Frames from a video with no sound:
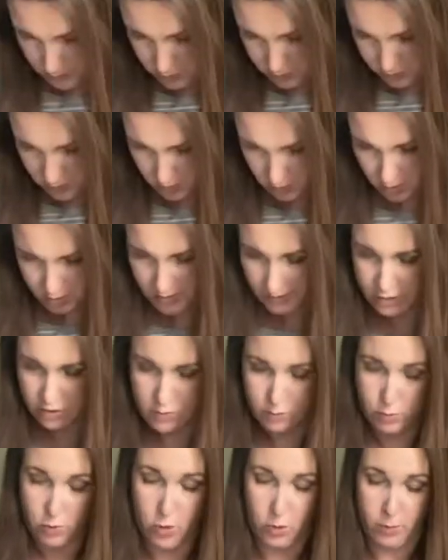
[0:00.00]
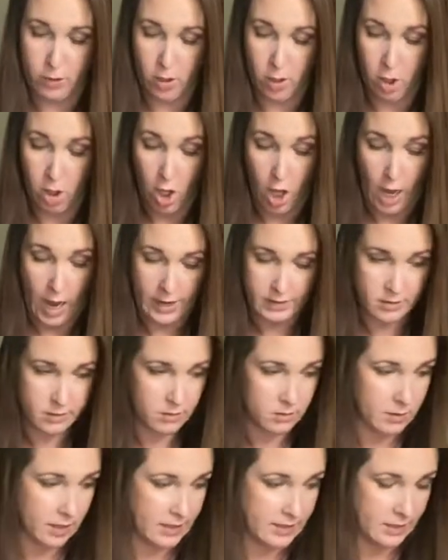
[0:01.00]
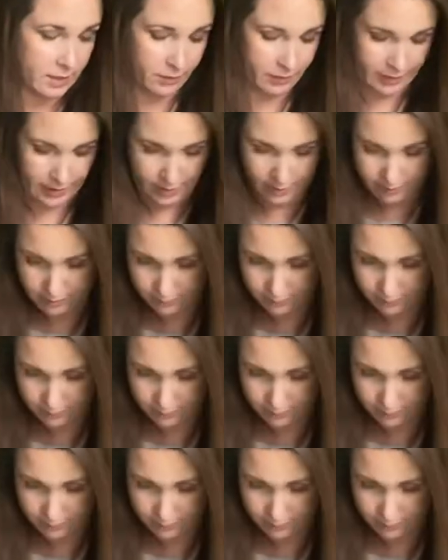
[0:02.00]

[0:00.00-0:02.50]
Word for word: Sugar gliders poop a lot, I tell you.